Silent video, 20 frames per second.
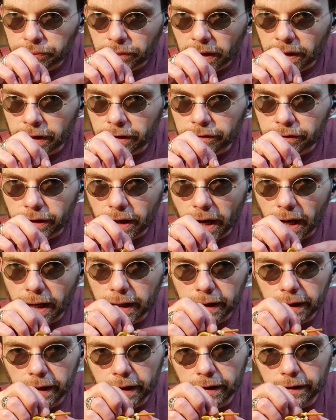He's
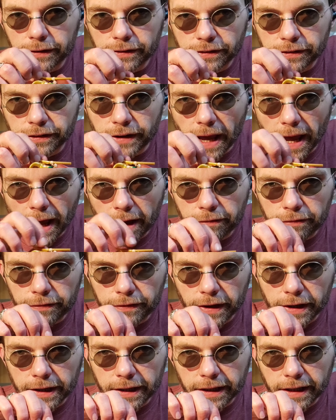got his staff
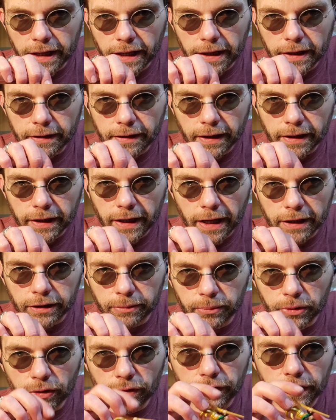that he had in the
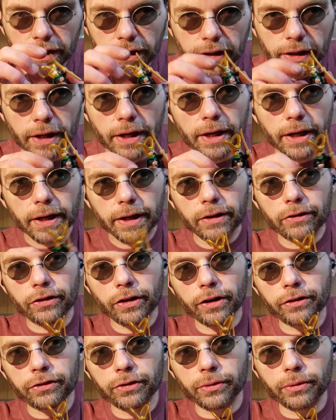movie. He's
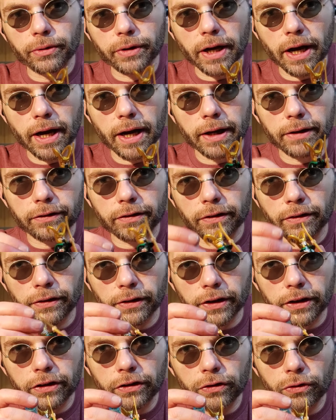also got the
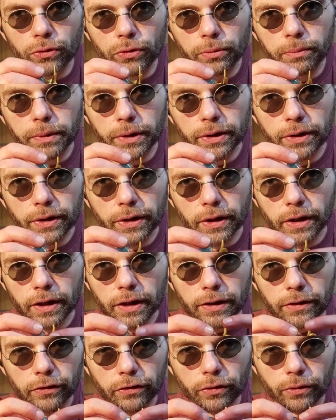cube,
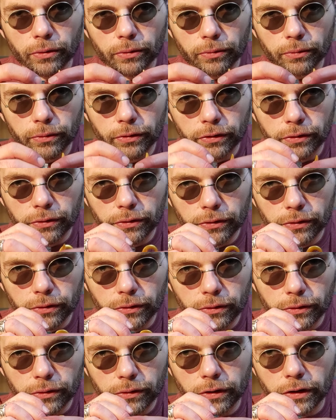so
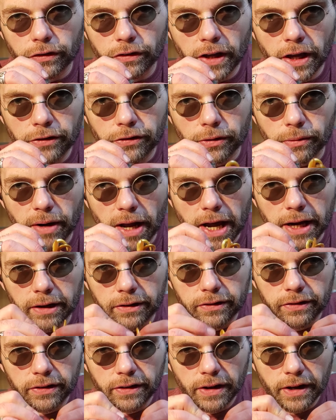the
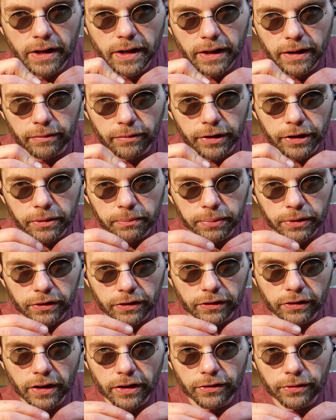Tesseract. We could put
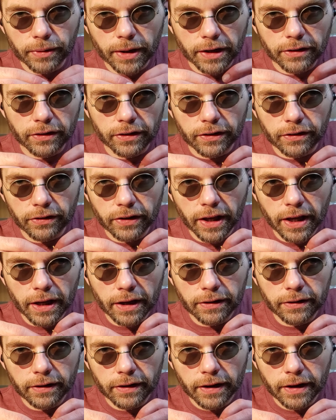the Tesseract in his
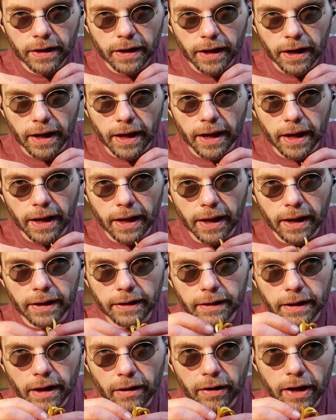hand,
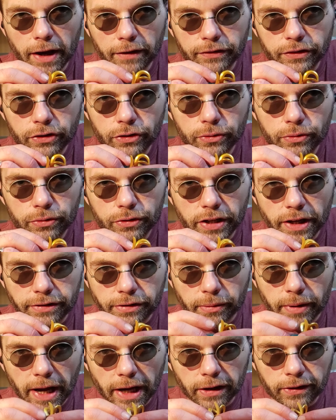and now I have two
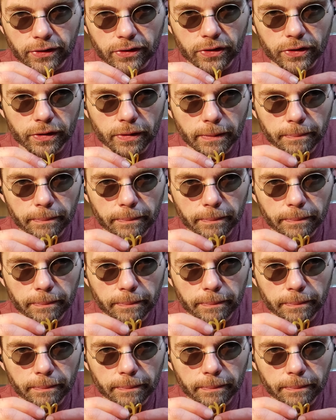Tesseracts.